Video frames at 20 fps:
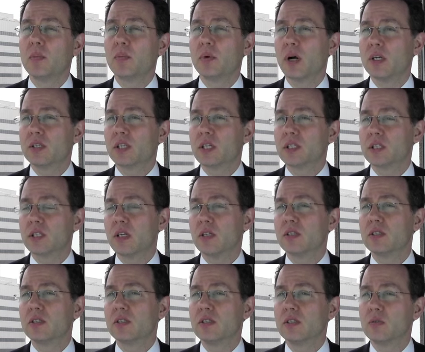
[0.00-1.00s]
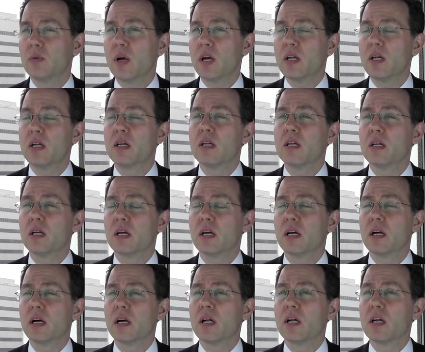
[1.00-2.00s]
projects that are situated
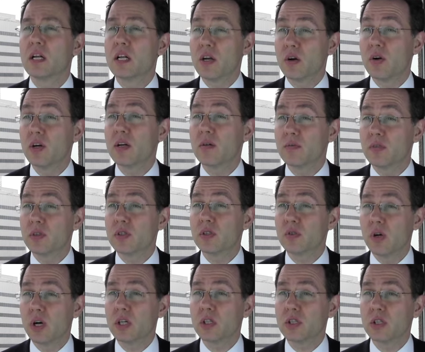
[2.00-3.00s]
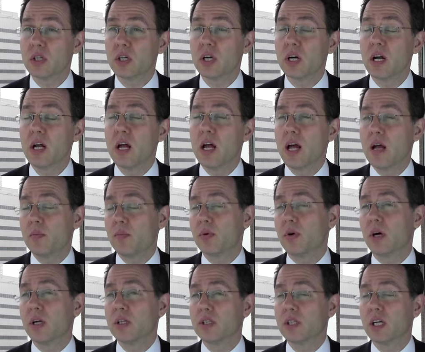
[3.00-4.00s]
near infrastructure, and
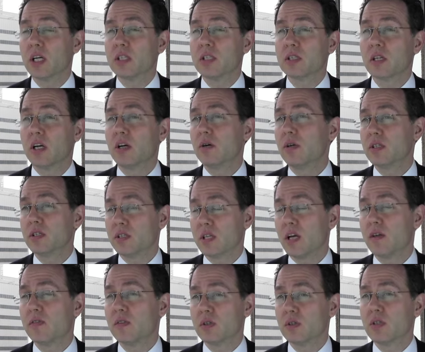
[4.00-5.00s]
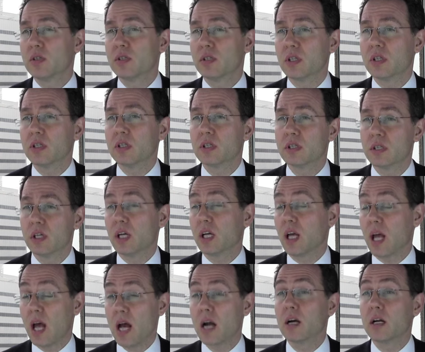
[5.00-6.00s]
projects that are in safe jurisdictions
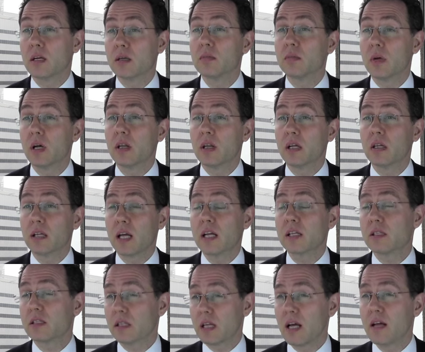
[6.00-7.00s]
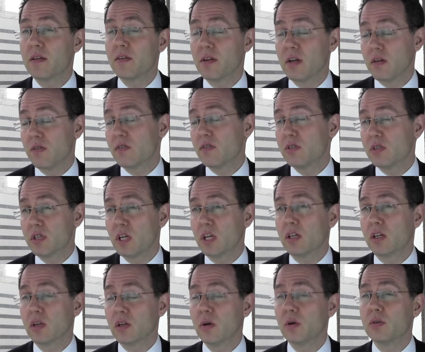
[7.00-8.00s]
like Canada. I think that, and if you
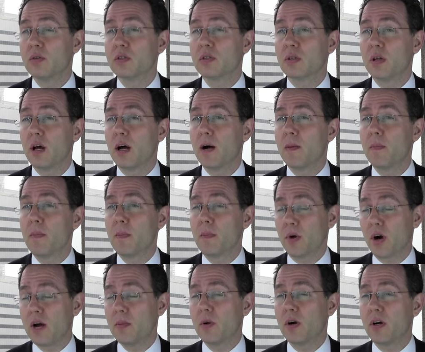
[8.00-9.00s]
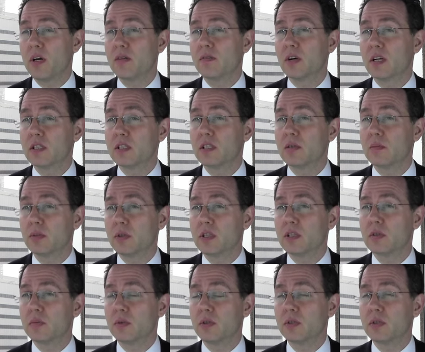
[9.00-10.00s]
stick to those primary investing
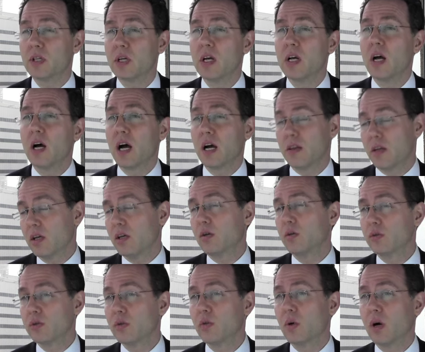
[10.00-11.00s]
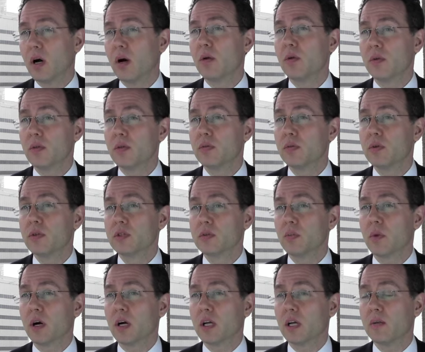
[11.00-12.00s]
principles, I think you'll do well through
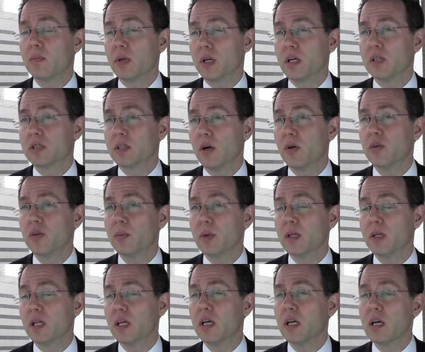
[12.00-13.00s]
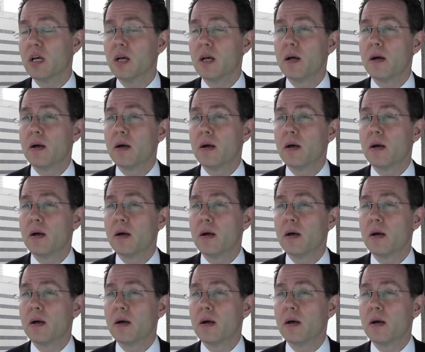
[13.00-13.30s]
this market, because ultimately